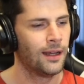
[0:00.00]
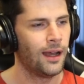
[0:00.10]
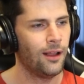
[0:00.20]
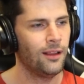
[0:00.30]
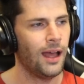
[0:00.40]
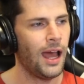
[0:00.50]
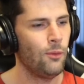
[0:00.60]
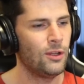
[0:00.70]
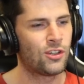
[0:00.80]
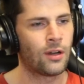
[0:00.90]
oh, I
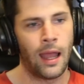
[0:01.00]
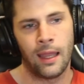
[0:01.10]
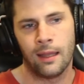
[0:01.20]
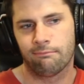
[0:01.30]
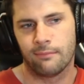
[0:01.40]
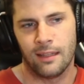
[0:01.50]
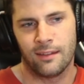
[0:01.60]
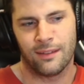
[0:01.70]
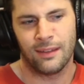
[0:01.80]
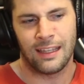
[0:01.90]
would try it.
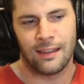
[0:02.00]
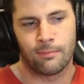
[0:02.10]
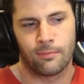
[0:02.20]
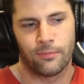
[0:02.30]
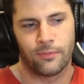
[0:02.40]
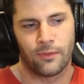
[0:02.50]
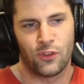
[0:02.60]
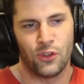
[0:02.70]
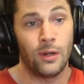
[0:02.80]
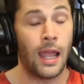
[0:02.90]
It's only
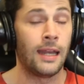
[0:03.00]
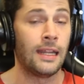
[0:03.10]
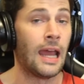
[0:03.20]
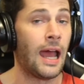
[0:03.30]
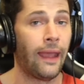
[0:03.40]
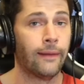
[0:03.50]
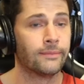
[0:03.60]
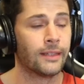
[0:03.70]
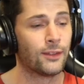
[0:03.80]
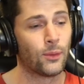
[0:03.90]

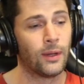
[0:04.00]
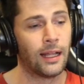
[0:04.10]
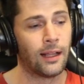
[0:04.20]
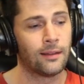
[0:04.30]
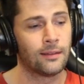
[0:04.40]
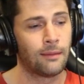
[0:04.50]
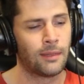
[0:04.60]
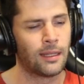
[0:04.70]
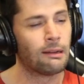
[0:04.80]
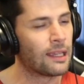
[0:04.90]
2.99 as well. I
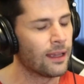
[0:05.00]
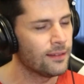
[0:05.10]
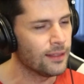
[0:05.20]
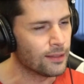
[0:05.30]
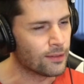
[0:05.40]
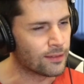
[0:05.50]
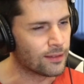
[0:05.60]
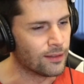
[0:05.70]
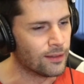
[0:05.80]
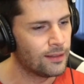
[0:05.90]
mean, I guess it looks
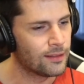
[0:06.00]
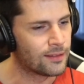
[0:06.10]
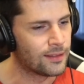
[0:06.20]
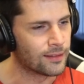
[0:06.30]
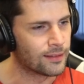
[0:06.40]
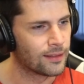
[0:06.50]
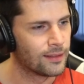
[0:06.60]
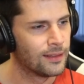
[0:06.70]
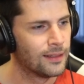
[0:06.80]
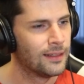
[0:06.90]
good. It's just
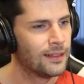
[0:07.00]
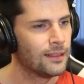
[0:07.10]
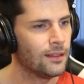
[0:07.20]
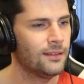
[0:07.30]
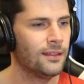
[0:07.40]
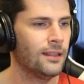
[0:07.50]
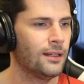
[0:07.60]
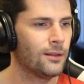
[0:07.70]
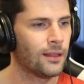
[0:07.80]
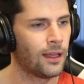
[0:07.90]
looks a
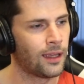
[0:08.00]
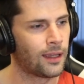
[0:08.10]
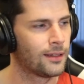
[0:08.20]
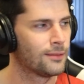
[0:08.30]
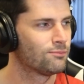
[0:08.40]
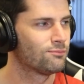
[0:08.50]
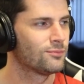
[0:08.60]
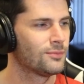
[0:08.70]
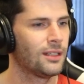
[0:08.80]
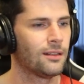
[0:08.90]
little like
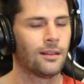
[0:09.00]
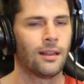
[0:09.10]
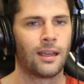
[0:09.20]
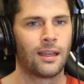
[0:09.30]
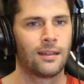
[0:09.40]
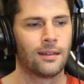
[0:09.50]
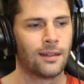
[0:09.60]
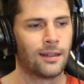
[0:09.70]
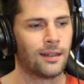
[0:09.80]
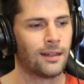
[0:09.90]
little like
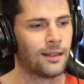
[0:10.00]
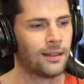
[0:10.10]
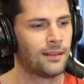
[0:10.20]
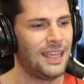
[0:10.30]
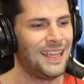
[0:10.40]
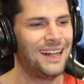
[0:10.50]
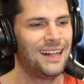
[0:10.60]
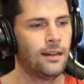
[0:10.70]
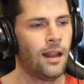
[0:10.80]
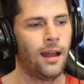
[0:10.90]
uh,
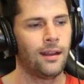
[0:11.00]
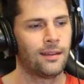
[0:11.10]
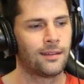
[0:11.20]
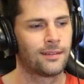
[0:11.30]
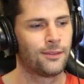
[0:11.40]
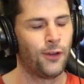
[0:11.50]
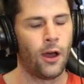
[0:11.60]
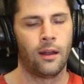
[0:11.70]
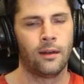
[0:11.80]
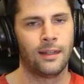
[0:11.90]
in not as
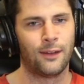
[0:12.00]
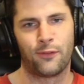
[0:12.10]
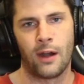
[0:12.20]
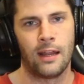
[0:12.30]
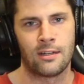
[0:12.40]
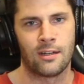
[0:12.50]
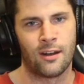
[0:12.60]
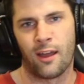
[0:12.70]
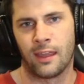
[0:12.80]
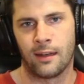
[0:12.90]
fun and fresh
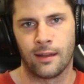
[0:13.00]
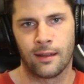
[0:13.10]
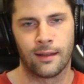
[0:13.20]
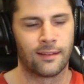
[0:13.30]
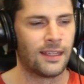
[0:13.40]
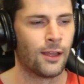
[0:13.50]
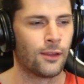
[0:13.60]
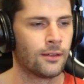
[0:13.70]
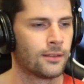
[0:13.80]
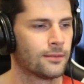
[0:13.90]
and authentic as the
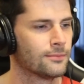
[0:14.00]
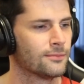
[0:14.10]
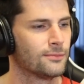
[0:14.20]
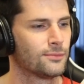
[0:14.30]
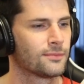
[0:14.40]
others. Soups are